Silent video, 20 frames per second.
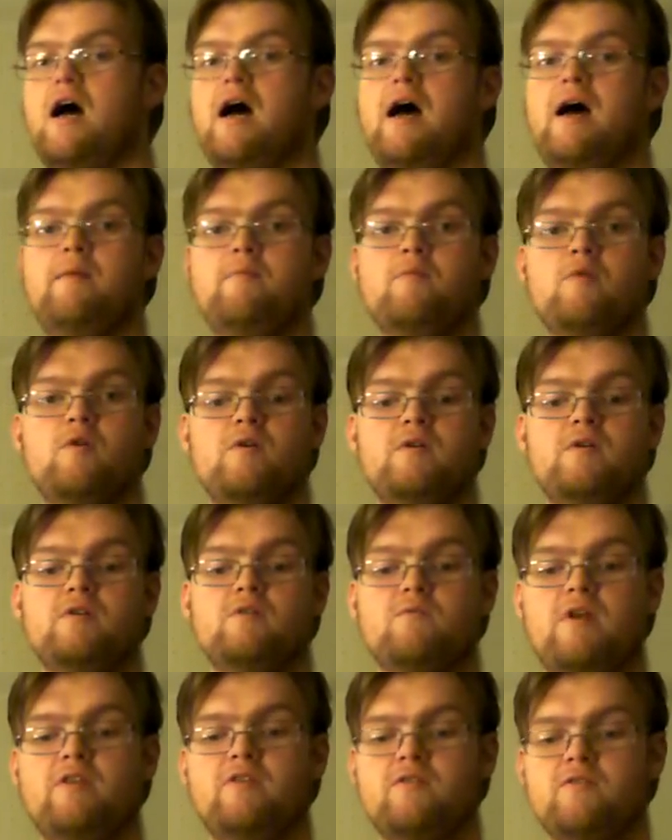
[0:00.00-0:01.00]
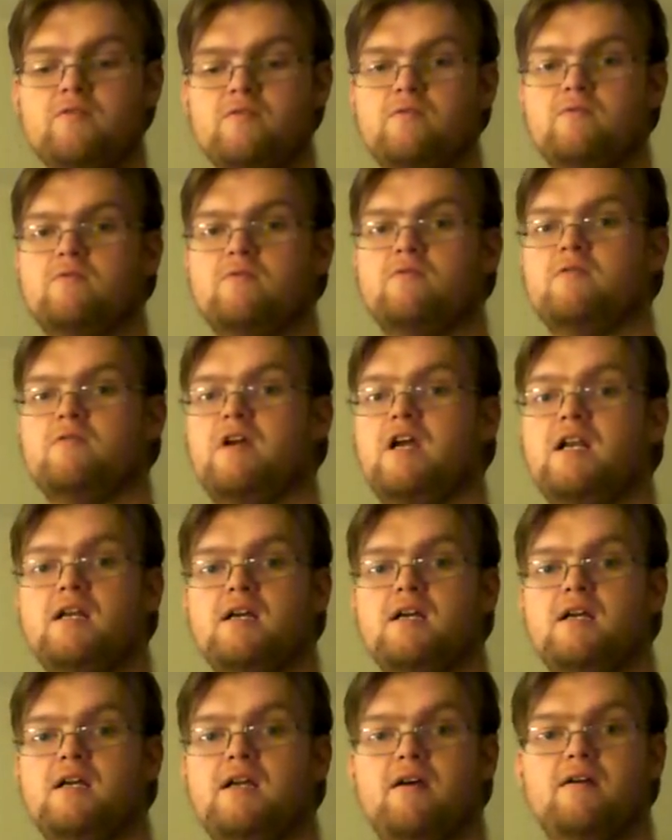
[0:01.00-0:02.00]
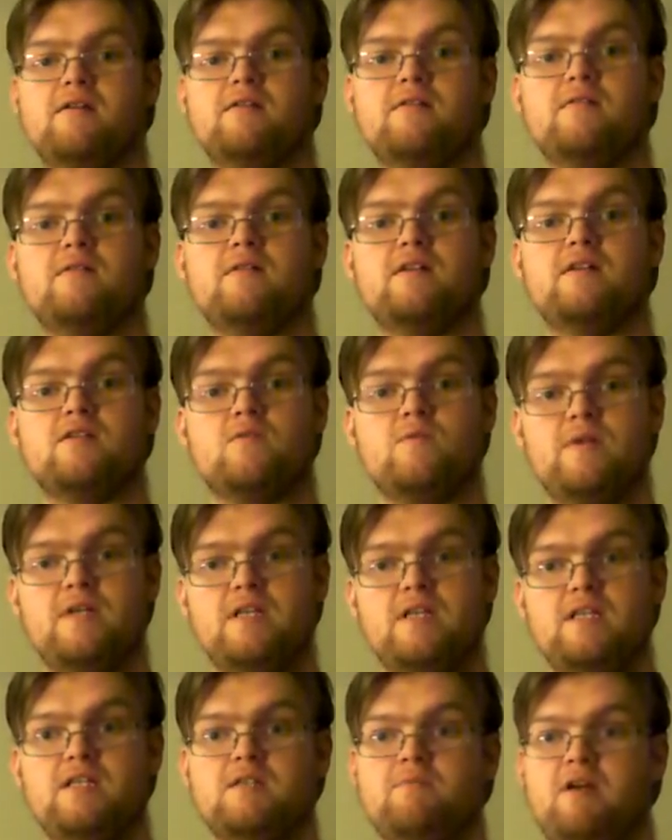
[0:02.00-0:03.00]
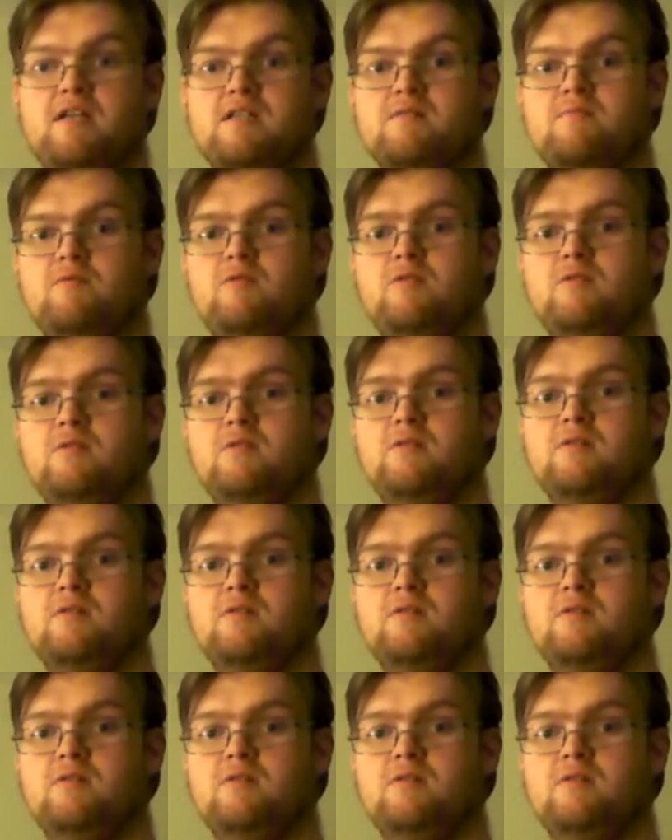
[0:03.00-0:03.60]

I'm going to run through creating a character as quickly as possible.